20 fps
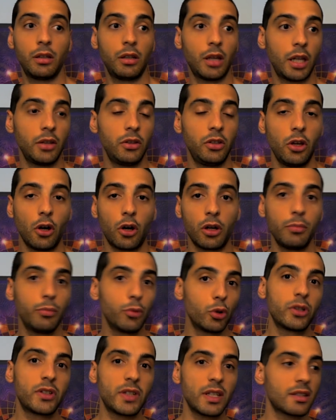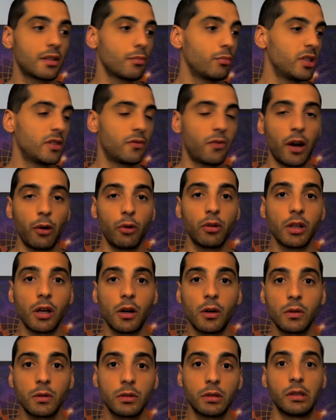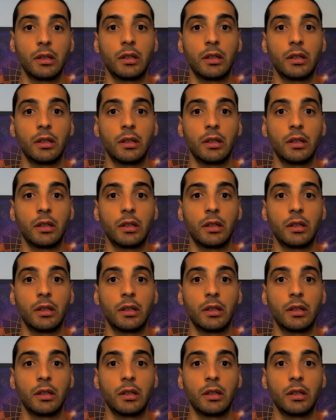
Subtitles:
and your immune system is very low,